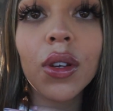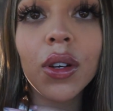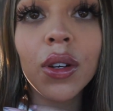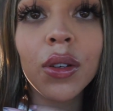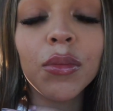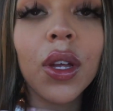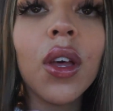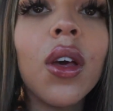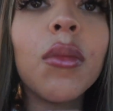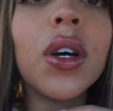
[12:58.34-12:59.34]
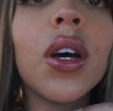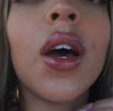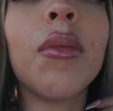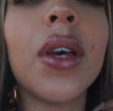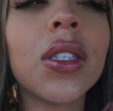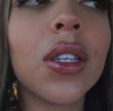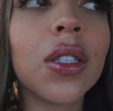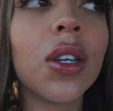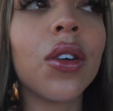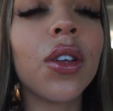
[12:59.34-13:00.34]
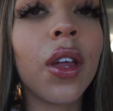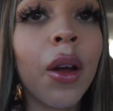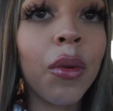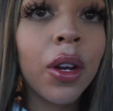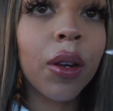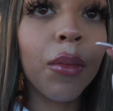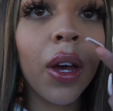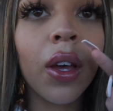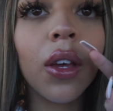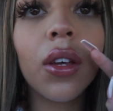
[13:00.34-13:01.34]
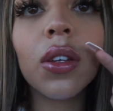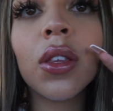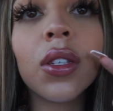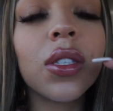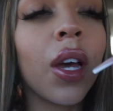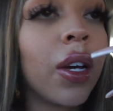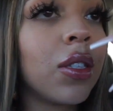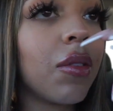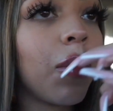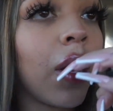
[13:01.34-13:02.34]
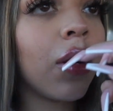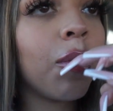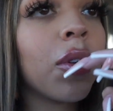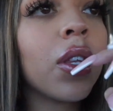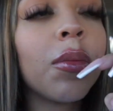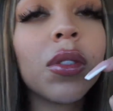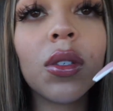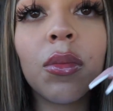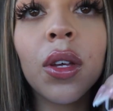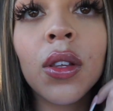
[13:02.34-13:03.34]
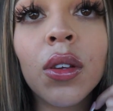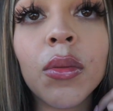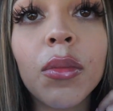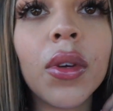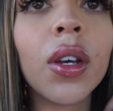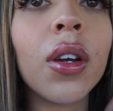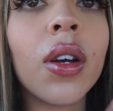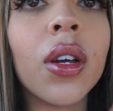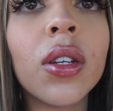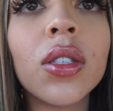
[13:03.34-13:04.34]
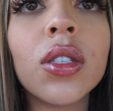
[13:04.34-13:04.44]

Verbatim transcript: Um, but I basically told her that I wanted my the sides of my upper lips to be a little bit bigger and